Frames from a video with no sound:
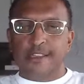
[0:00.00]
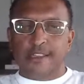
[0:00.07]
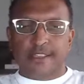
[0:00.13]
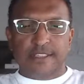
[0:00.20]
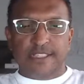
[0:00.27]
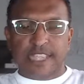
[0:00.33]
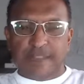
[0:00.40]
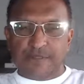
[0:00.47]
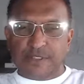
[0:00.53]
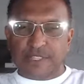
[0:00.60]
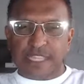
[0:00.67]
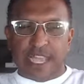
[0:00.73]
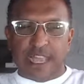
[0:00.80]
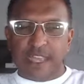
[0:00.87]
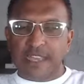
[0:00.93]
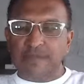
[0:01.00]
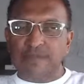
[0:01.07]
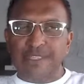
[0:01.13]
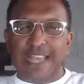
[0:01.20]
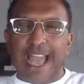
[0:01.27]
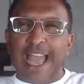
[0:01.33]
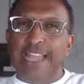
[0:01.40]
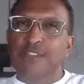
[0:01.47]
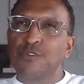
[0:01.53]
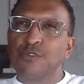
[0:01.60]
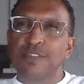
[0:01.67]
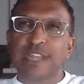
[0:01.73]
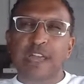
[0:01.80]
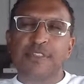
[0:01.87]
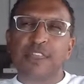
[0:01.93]
several times, I knew
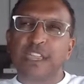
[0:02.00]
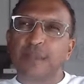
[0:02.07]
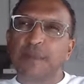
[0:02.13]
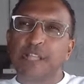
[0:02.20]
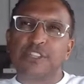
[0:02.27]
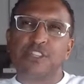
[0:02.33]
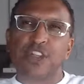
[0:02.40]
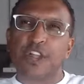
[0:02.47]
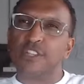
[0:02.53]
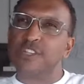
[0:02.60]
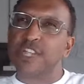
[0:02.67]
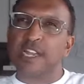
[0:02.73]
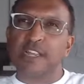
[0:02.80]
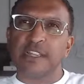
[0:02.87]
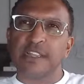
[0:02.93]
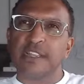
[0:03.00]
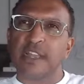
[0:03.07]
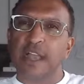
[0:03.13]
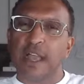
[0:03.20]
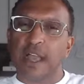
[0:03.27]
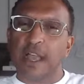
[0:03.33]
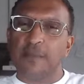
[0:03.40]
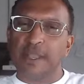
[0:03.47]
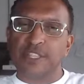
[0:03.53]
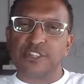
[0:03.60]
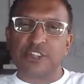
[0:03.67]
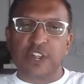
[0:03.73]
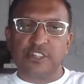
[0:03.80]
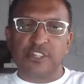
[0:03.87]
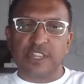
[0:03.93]
nothing about Sharjah. And
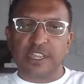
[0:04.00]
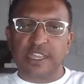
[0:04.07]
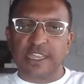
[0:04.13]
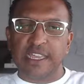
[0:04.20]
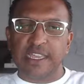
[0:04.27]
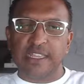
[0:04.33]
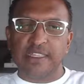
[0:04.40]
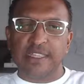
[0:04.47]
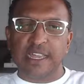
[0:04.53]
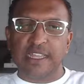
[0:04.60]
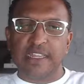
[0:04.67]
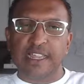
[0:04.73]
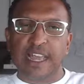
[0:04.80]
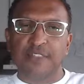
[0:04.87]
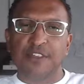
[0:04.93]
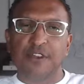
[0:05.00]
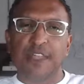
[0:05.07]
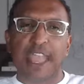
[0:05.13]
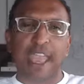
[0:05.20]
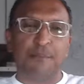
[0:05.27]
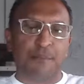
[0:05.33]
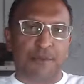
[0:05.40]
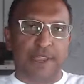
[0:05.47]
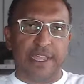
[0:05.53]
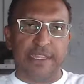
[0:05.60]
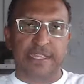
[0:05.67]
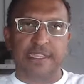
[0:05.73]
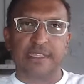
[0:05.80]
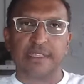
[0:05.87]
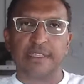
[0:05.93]
Sharjah is another
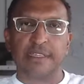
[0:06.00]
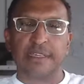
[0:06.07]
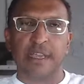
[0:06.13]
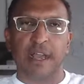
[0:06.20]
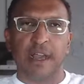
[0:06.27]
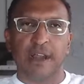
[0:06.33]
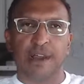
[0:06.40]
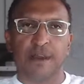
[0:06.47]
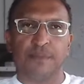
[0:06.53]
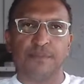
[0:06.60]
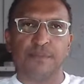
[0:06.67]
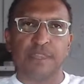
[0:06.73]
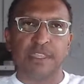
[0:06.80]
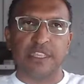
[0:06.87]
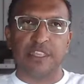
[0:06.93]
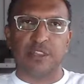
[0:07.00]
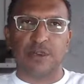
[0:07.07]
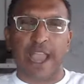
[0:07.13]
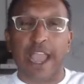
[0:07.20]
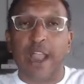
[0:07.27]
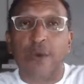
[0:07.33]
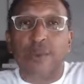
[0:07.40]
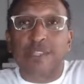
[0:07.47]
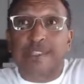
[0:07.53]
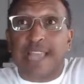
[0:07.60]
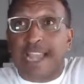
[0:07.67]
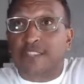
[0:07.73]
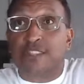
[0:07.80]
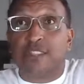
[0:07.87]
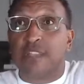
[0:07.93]
emirate in the U. I always
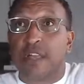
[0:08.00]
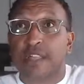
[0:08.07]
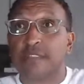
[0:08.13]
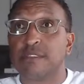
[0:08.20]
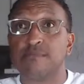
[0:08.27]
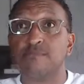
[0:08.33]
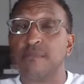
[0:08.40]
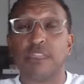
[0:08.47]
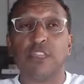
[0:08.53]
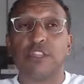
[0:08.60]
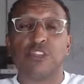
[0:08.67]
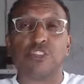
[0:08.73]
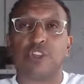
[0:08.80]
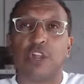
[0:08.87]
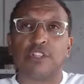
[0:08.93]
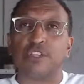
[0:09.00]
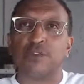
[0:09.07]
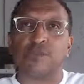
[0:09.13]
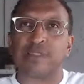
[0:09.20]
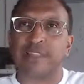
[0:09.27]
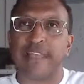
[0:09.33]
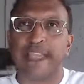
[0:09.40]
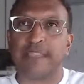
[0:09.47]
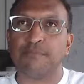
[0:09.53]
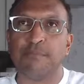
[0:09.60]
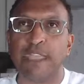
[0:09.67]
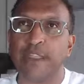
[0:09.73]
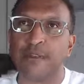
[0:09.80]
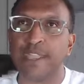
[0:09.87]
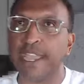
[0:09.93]
actually thought Sharjah was like
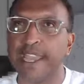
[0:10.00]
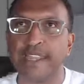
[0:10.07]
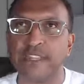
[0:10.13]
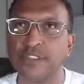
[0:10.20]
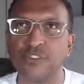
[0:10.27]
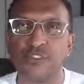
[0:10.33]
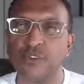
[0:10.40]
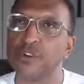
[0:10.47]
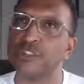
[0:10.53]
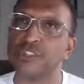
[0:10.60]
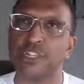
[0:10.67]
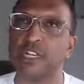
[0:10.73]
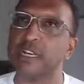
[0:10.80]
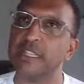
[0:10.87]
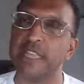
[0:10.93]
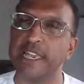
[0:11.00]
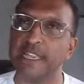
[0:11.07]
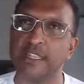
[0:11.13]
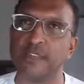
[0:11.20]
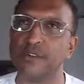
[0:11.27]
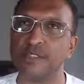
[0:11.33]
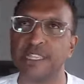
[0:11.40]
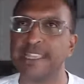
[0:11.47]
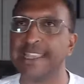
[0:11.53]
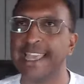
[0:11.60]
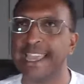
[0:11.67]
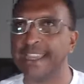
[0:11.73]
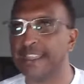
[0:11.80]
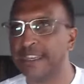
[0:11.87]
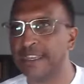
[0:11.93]
Marietta, Georgia. Like there's
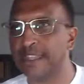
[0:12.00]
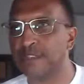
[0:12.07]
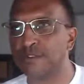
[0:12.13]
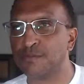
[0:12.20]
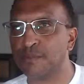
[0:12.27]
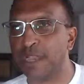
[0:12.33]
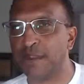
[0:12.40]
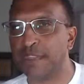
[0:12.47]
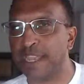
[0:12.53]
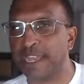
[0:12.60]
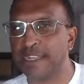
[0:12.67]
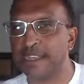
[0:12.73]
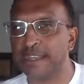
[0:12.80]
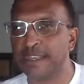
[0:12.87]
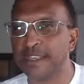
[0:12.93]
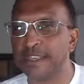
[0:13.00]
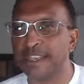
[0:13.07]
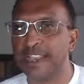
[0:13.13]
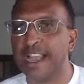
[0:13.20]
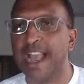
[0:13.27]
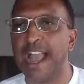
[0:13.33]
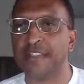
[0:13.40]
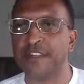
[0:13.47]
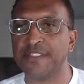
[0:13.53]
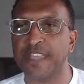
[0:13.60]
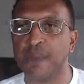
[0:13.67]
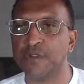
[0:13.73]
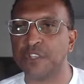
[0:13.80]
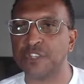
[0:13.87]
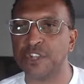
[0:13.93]
Atlanta and there's Marietta. I thought
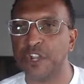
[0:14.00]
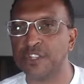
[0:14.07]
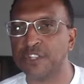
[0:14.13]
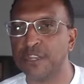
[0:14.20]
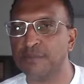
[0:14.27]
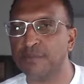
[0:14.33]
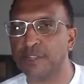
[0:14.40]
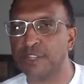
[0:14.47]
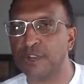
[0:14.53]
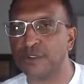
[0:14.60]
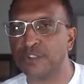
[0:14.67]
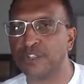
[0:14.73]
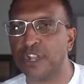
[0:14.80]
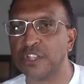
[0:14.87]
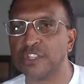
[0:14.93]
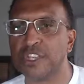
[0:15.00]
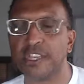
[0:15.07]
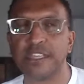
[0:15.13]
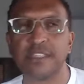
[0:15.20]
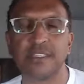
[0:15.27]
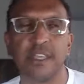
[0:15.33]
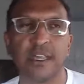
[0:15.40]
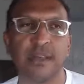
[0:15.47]
that was Sharjah, but no, Sharjah is